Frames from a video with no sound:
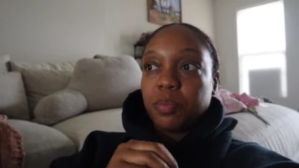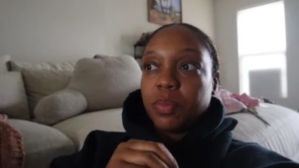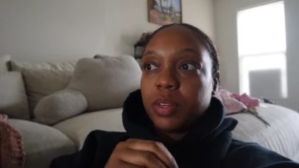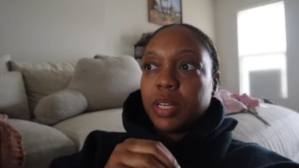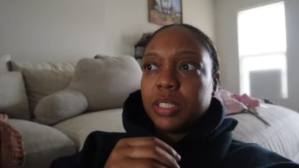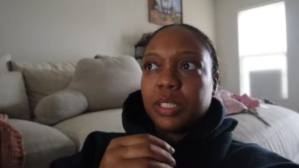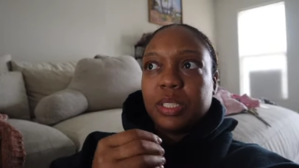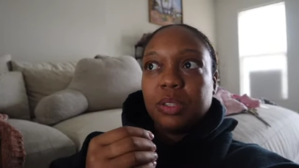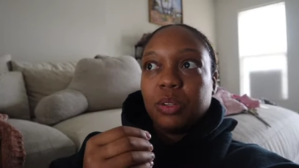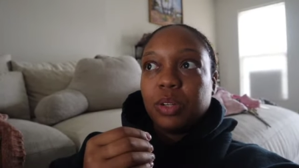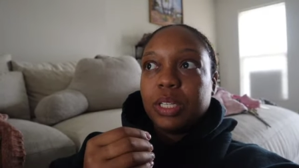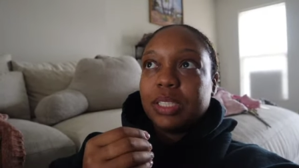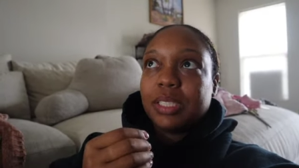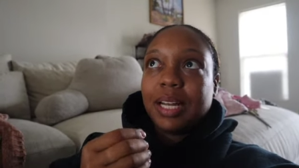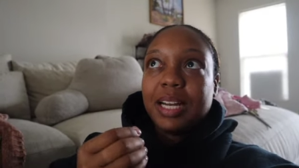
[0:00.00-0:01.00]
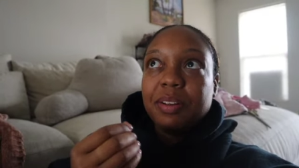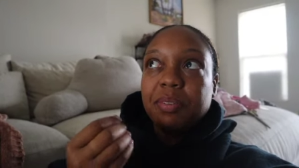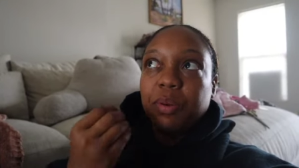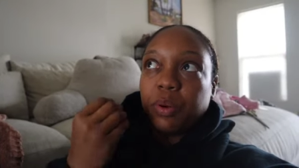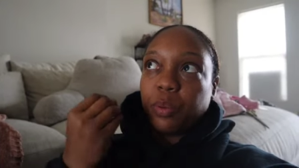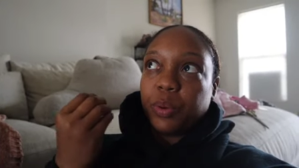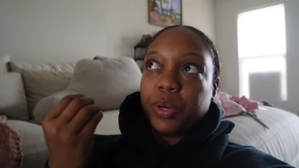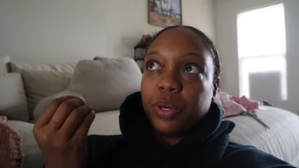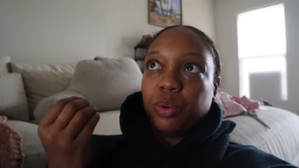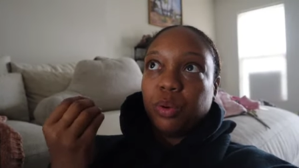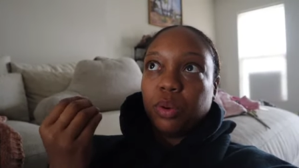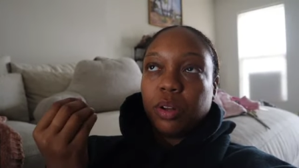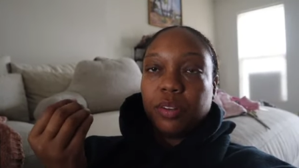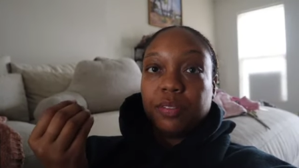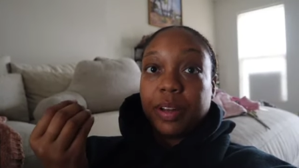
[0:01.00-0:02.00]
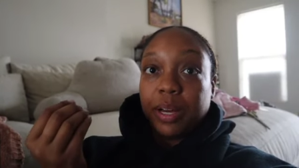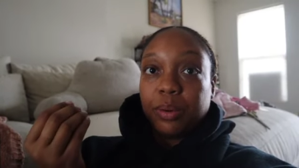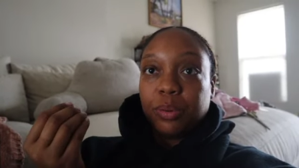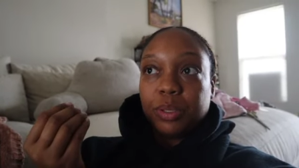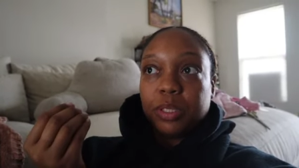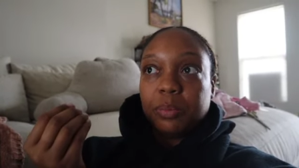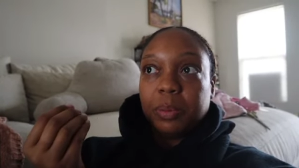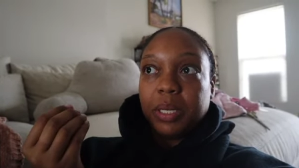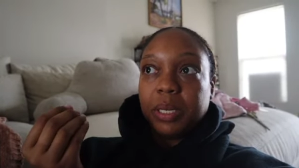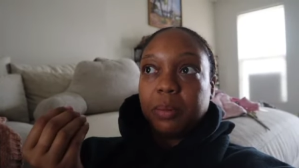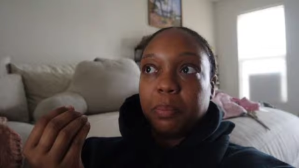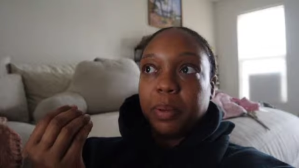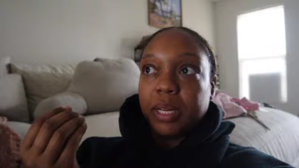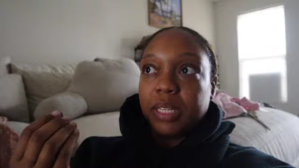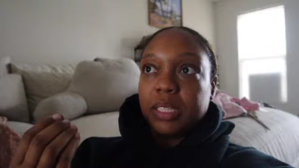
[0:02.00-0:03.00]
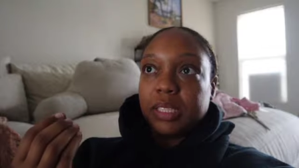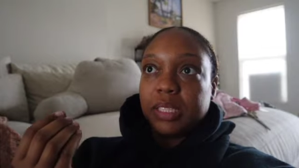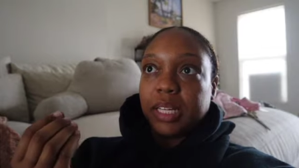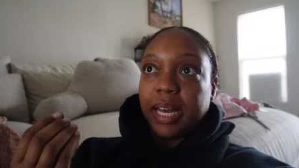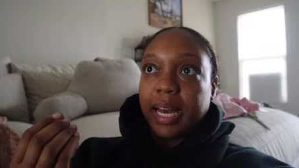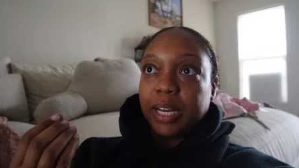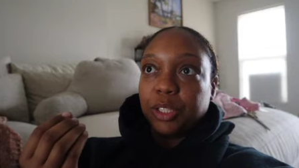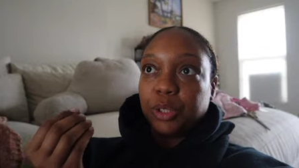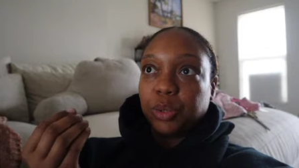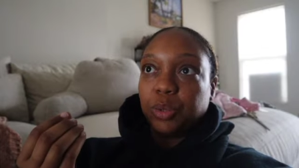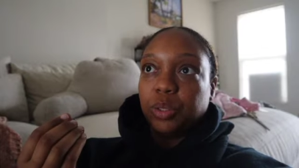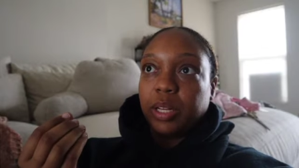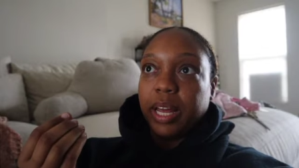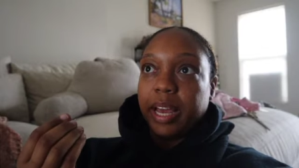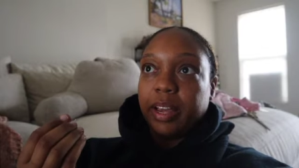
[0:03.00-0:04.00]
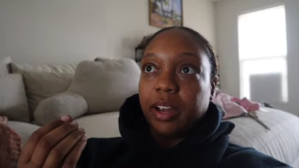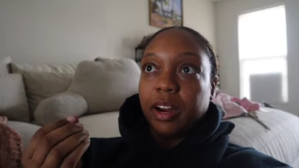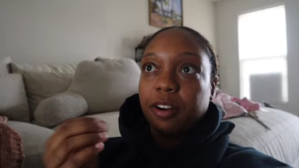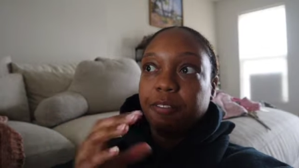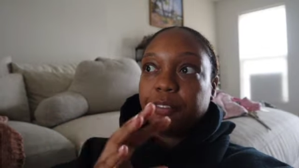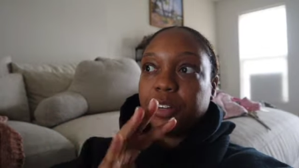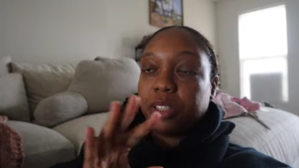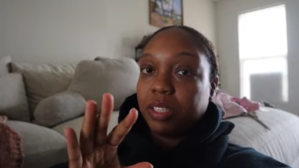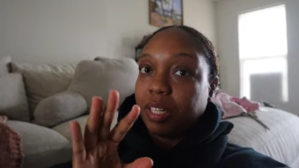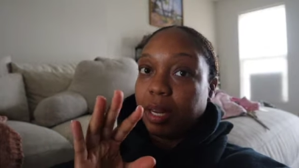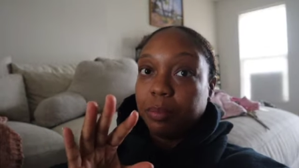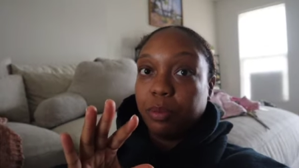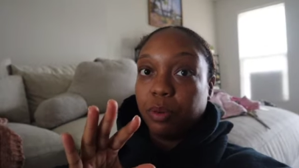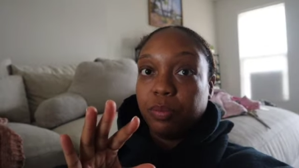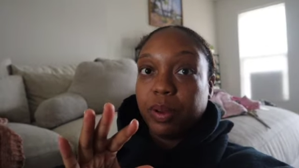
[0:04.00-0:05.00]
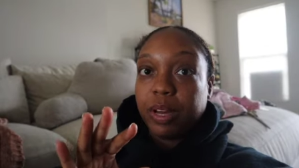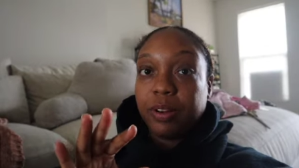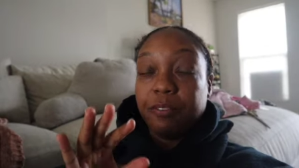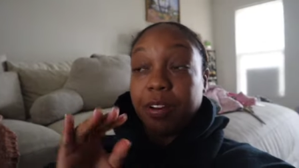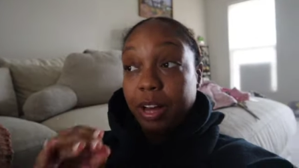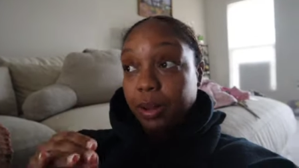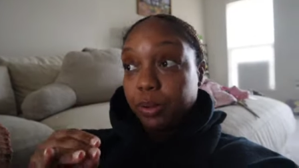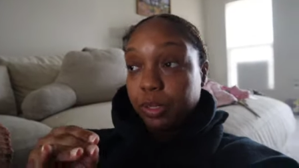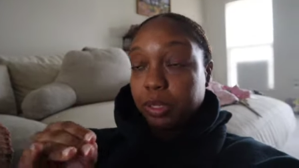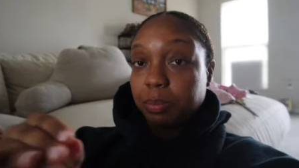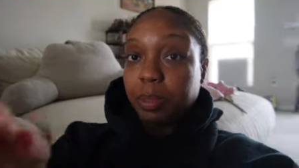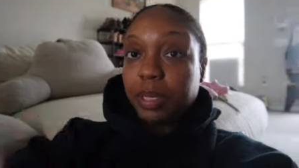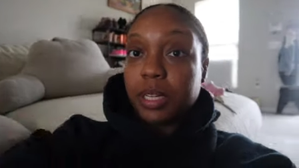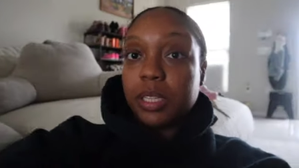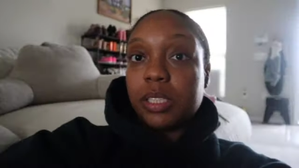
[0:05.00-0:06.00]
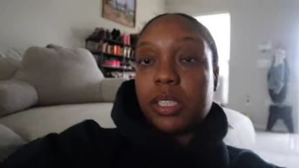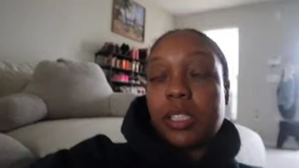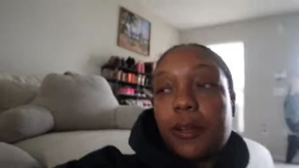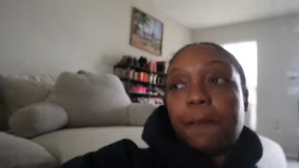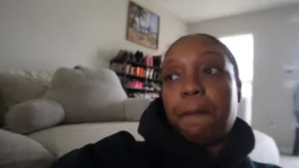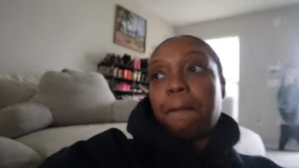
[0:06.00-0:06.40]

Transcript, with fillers: Because it, it's not even a renewal of vows, because, but it's actual like our first time doing vows because